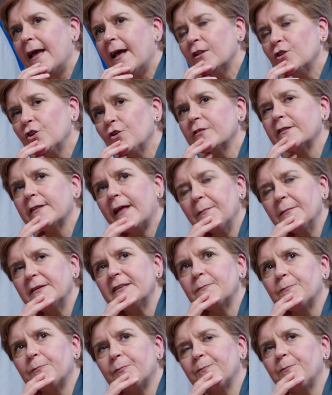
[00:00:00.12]
Look, let
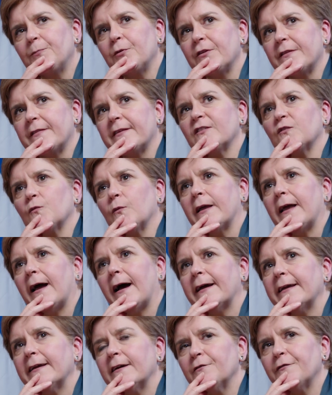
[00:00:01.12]
me put it this way.
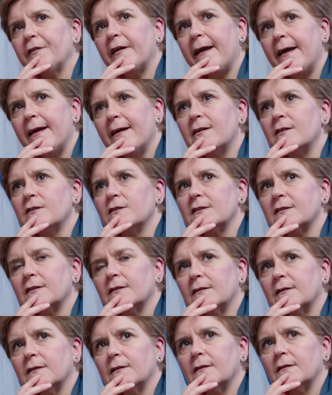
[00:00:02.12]
I have heard
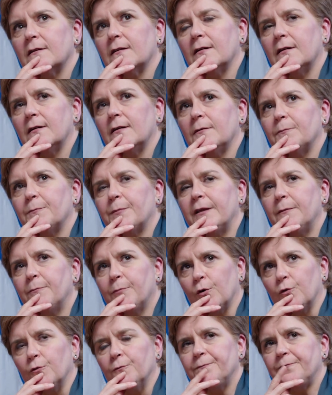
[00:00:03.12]

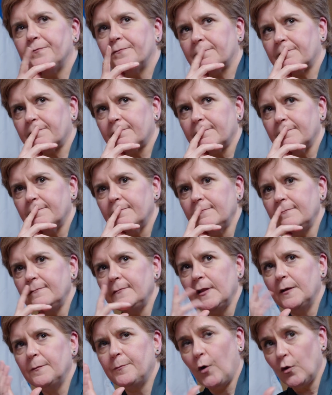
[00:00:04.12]
people,
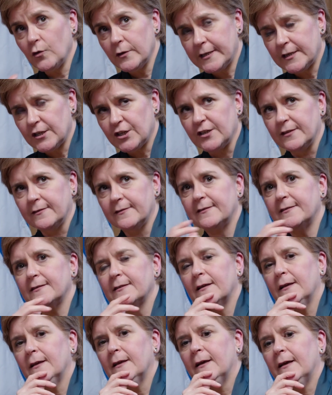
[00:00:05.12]
politicians,
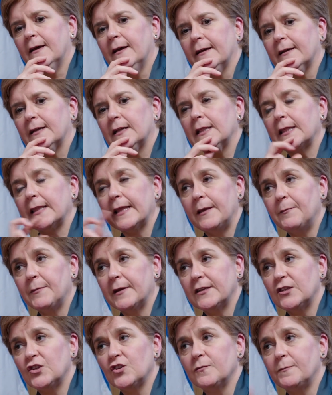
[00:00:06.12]

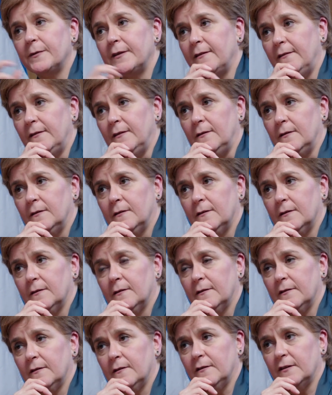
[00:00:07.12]
claiming to be
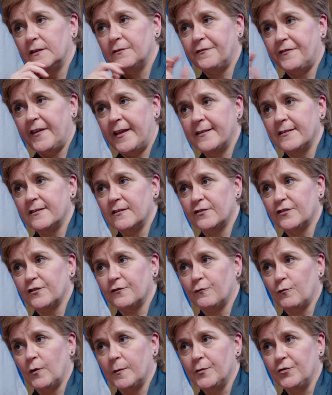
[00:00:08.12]
defenders
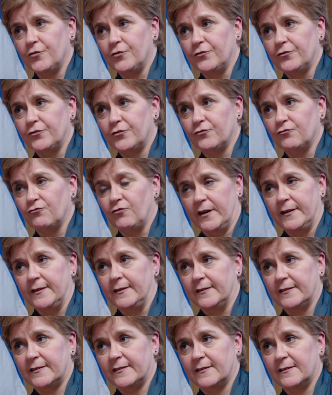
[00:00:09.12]
of women's
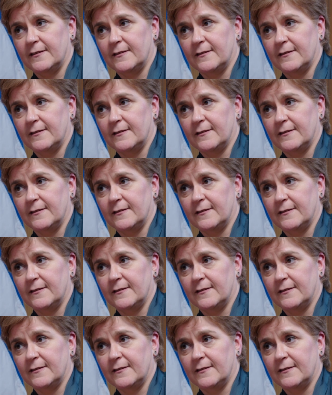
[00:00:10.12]
rights.